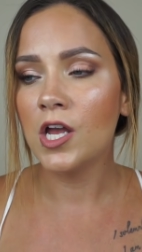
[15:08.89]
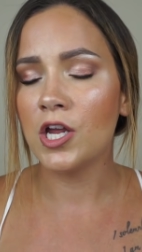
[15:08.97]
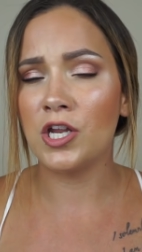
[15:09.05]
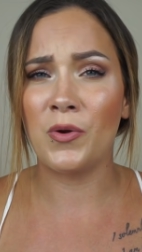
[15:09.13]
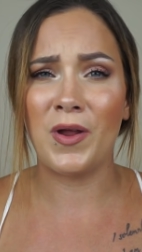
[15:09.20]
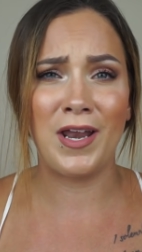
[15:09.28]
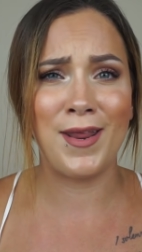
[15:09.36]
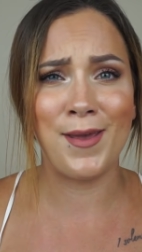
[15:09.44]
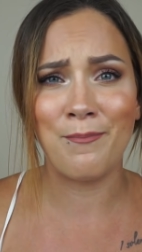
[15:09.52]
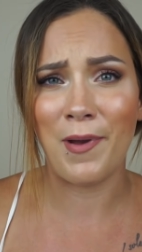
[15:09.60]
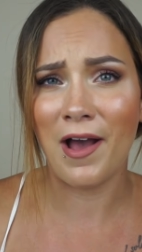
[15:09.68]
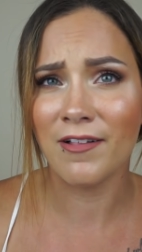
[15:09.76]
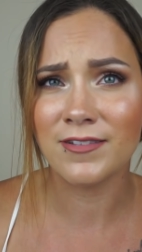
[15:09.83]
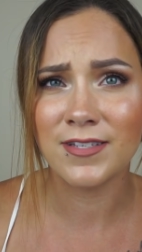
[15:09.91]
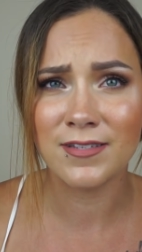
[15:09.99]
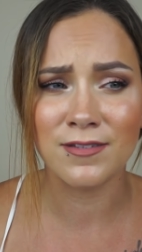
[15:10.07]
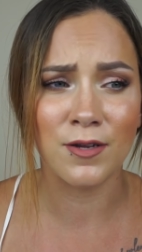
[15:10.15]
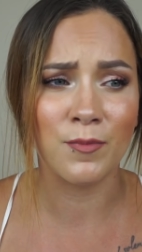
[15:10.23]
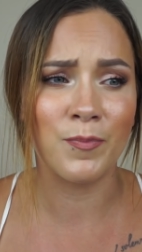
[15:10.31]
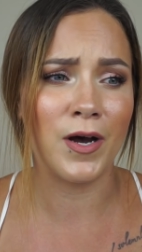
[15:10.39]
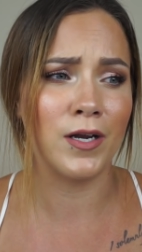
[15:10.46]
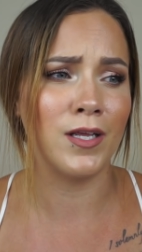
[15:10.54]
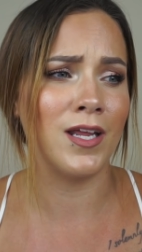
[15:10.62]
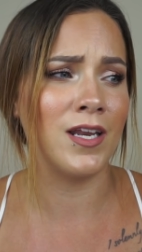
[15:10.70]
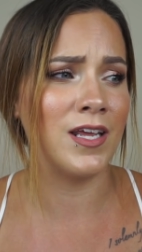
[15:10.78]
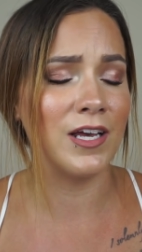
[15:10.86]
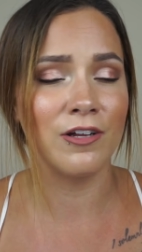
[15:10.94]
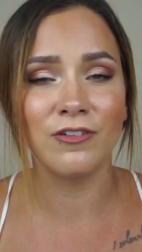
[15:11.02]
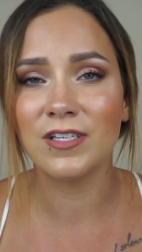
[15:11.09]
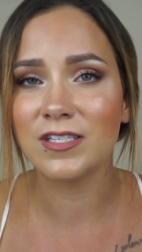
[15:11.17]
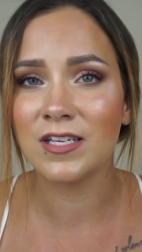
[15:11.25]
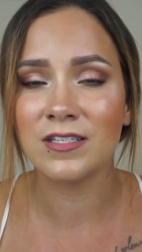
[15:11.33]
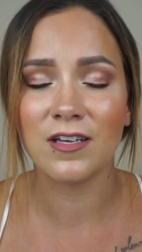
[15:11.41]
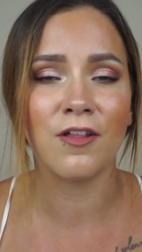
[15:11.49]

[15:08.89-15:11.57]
you know, any imbalances in their body, any illnesses,